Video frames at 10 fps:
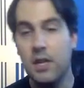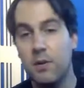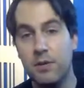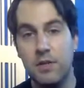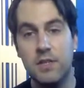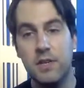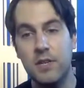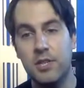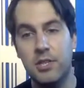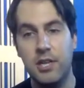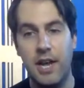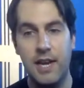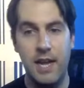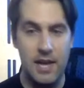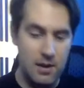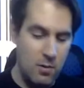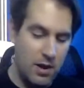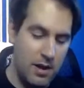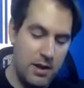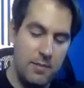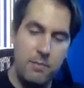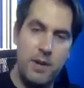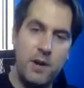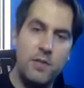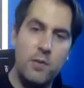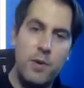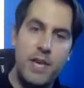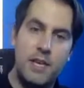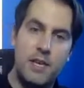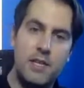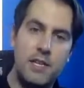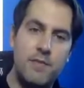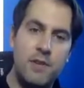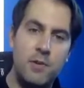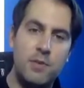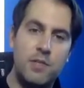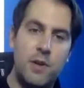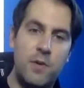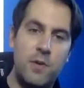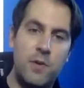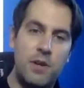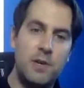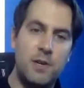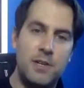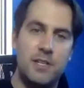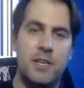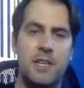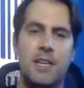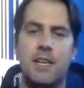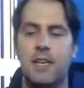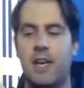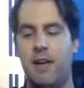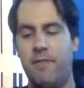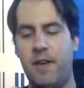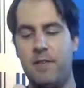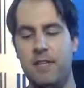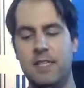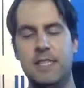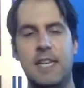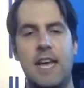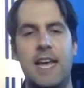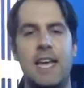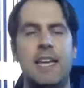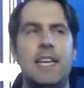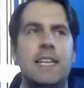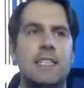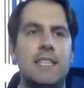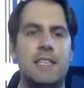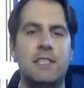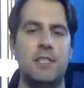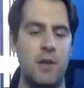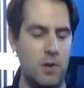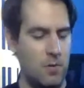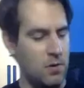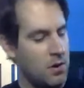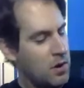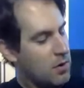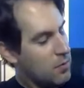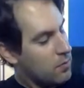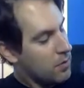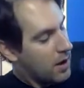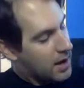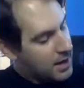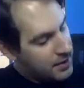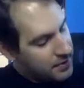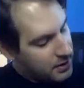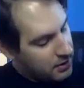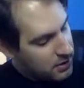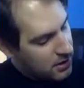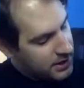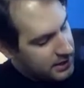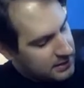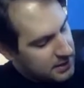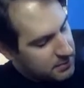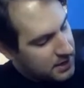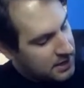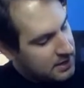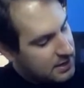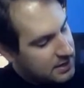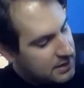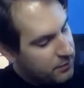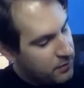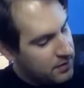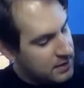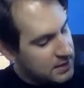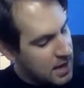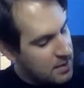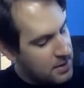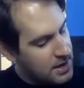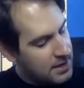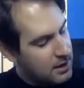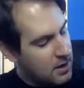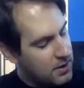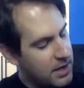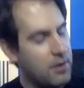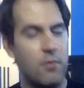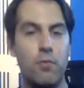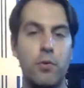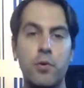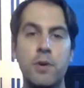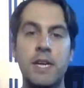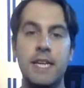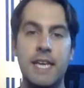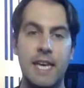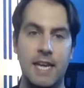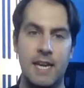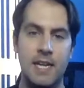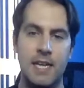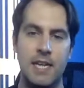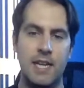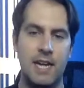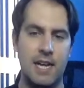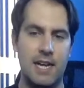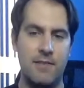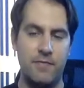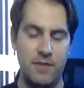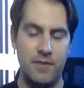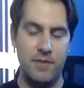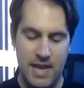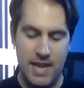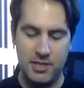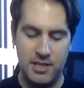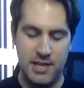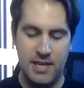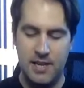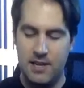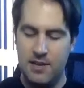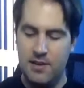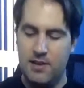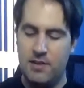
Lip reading: good luck with your search. And now beer of the week, leave no stone unturned. I found this today. It is the Stone. They're calling it something different this time. They're calling it Ruined Again. It's actually